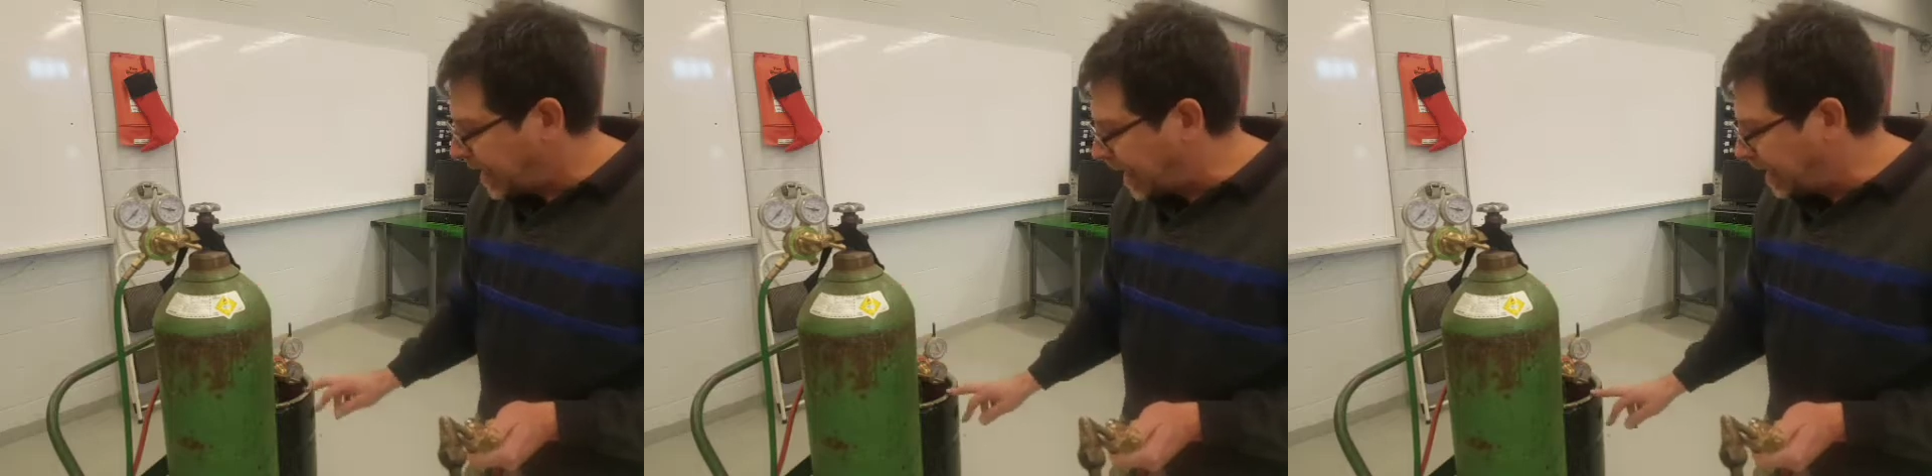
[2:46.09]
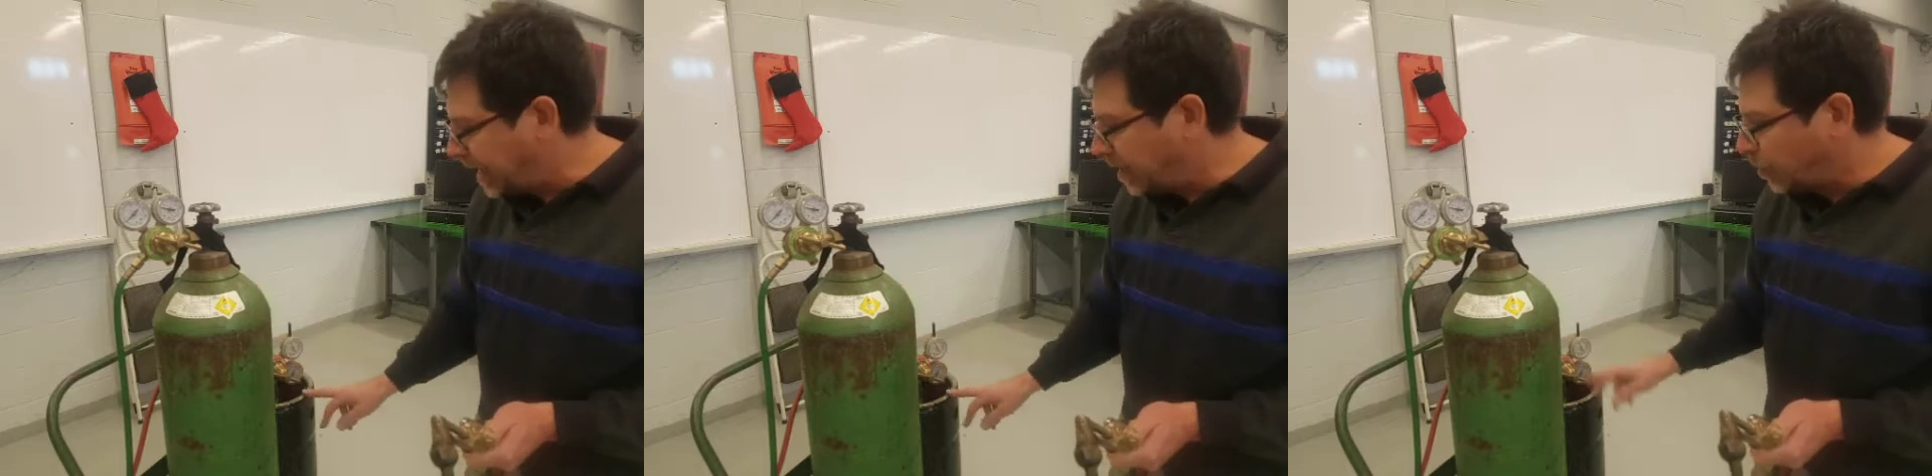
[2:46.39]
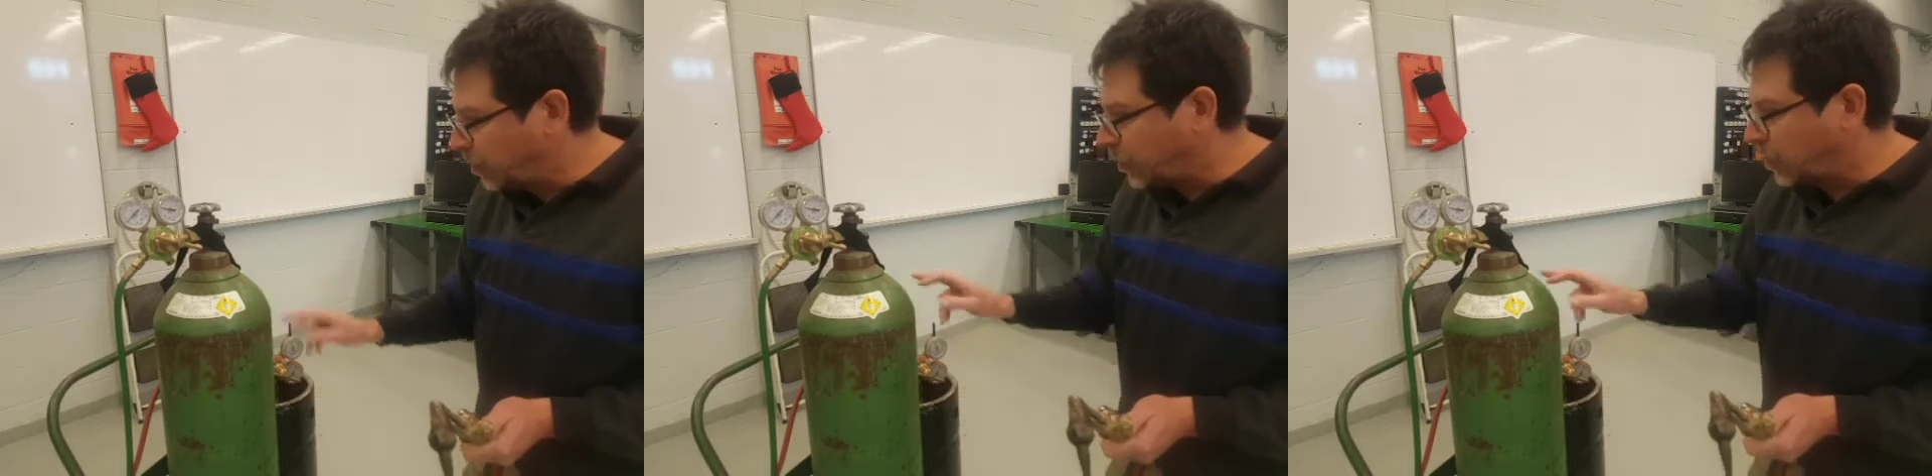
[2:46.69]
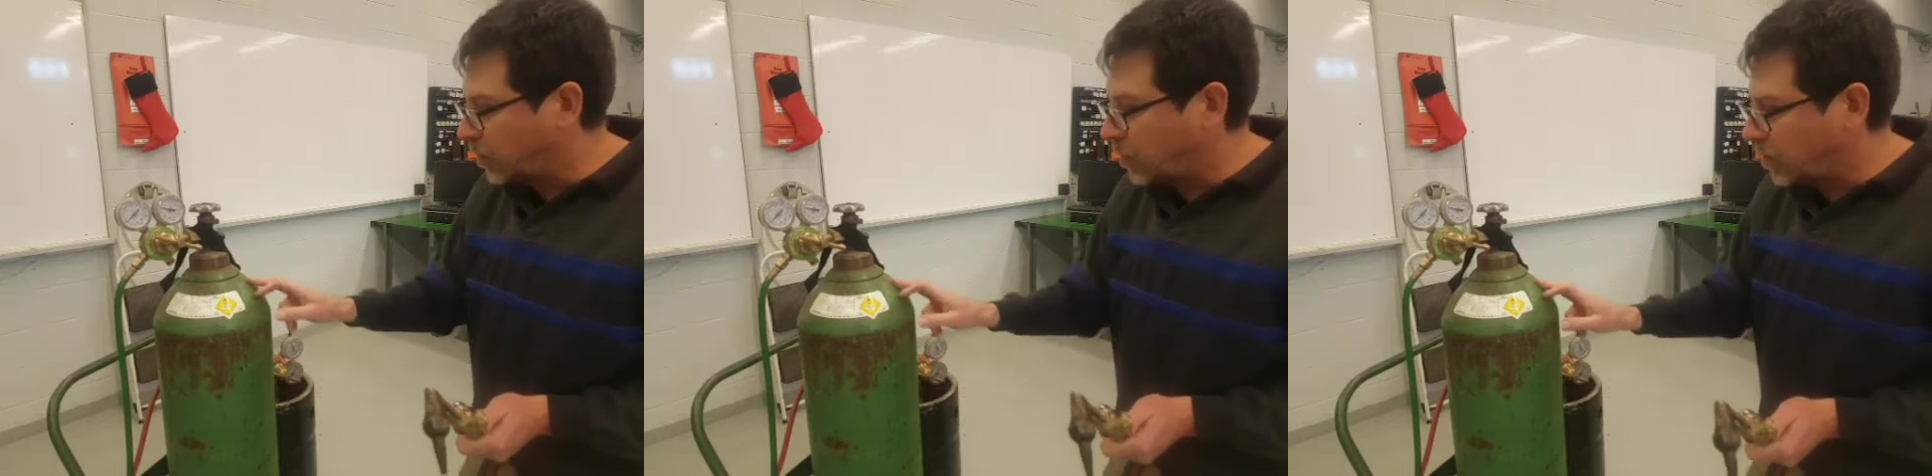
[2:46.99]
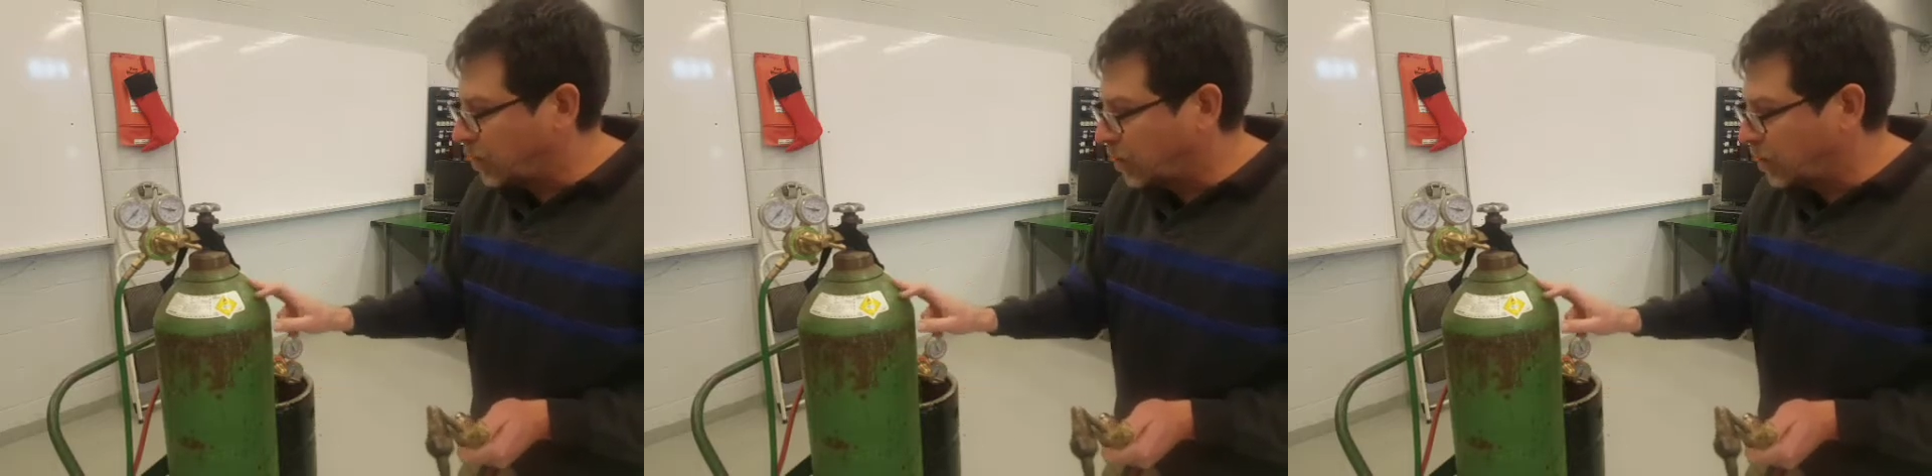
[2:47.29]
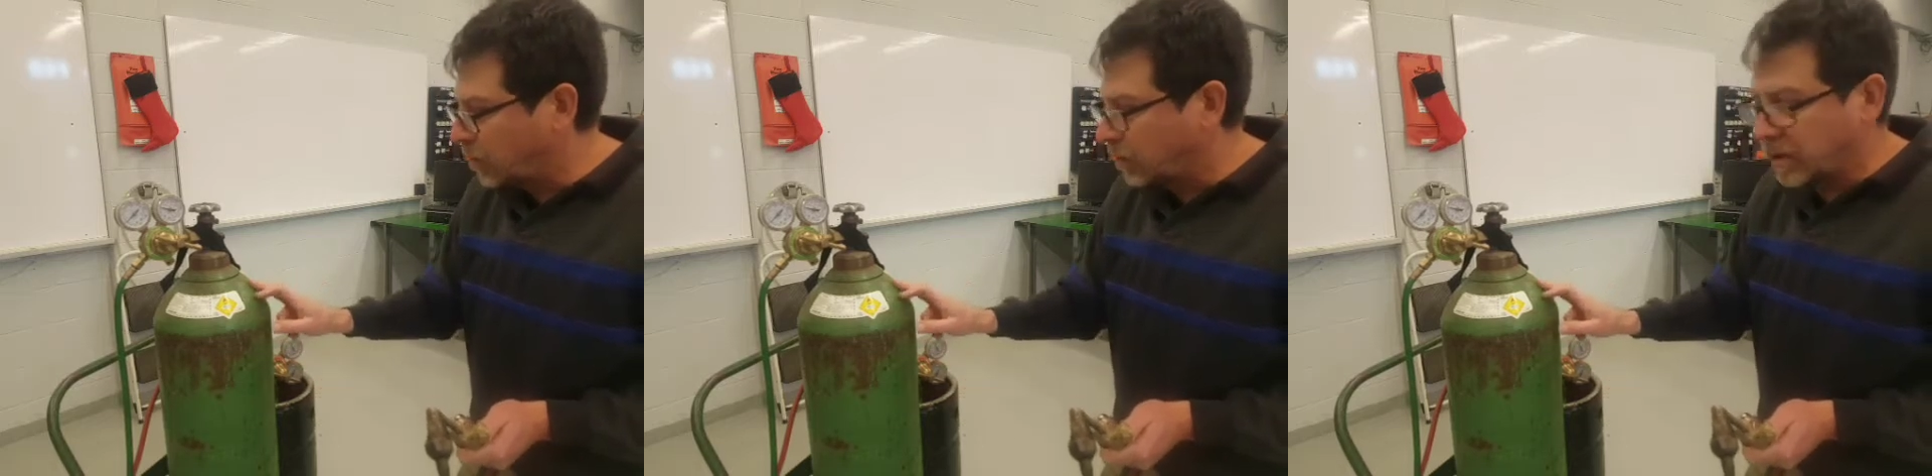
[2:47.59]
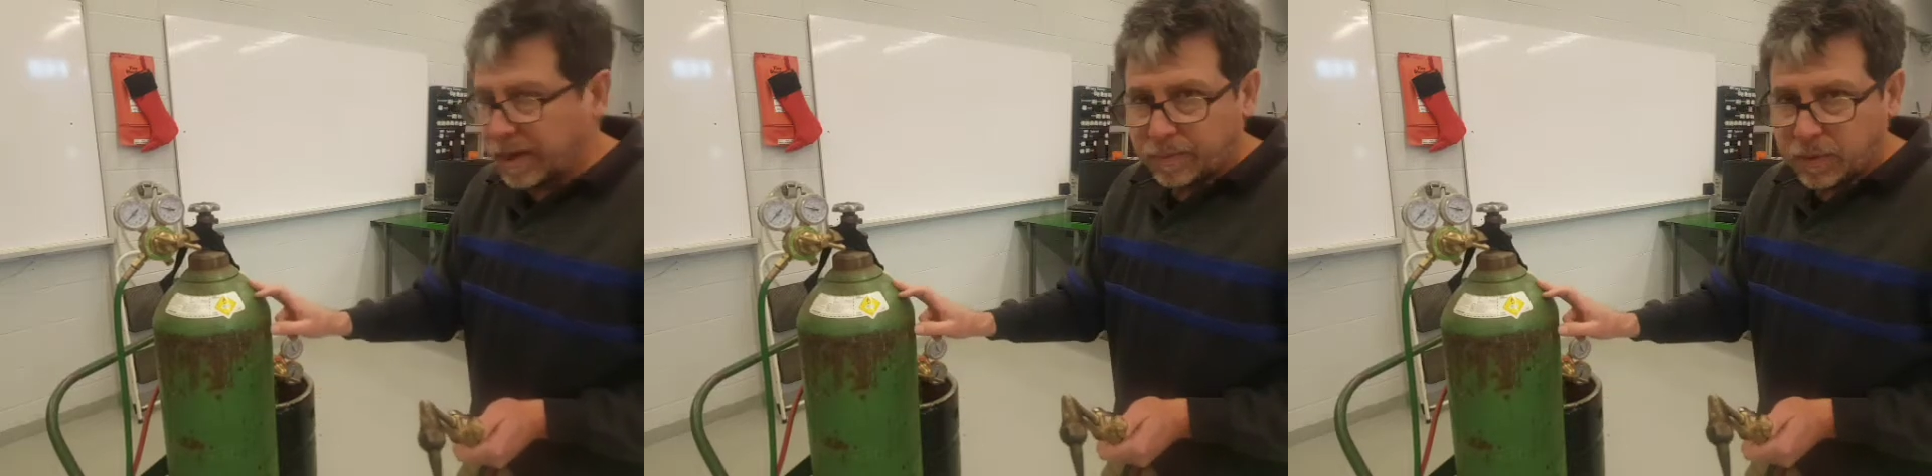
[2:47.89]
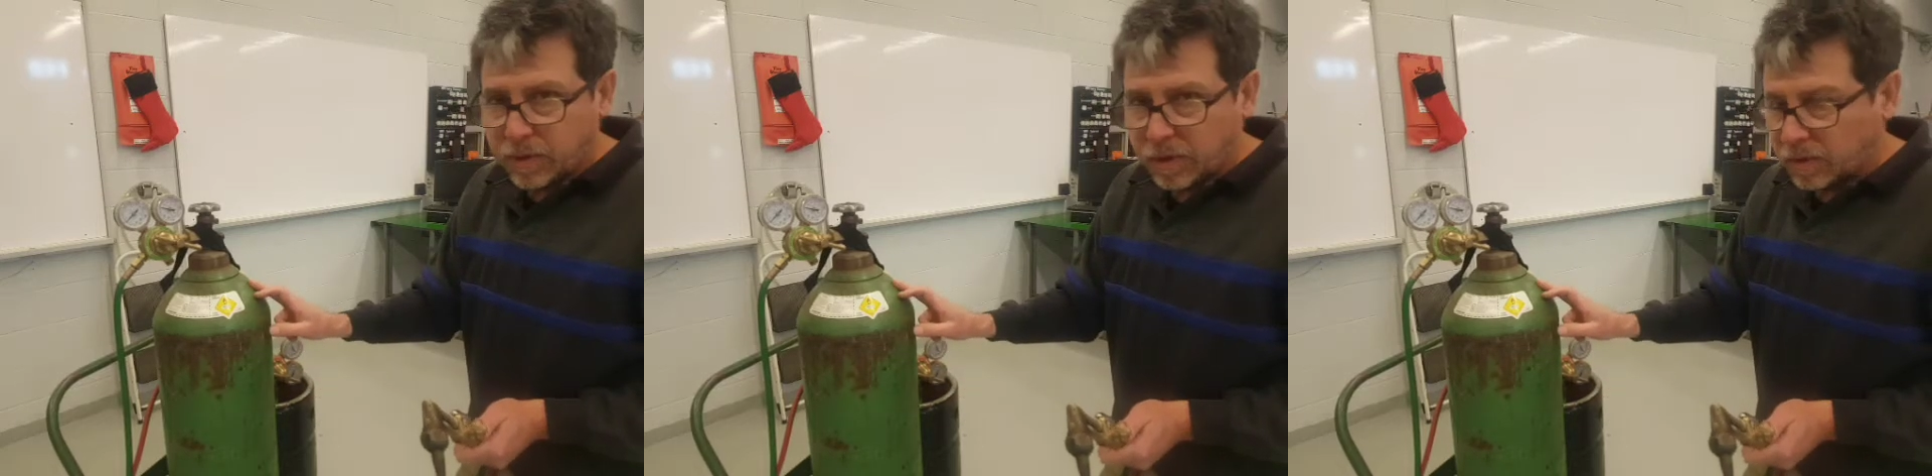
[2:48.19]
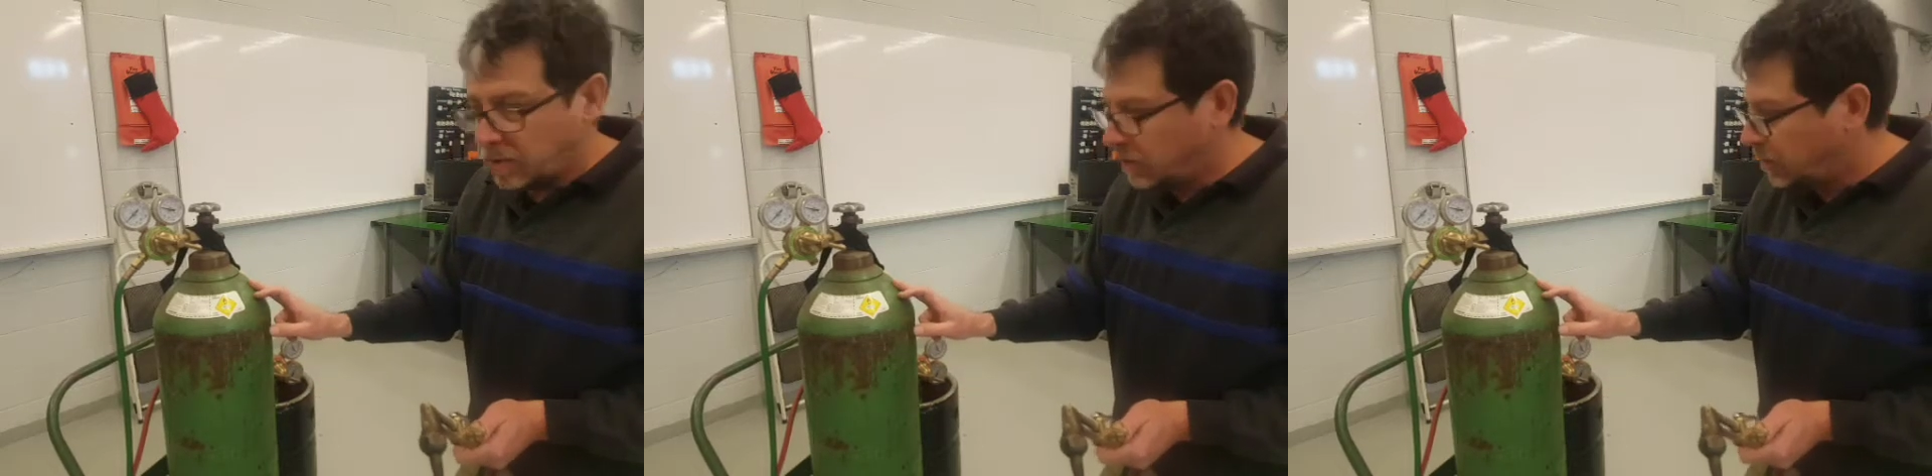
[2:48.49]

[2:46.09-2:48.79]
A before O, or up you go.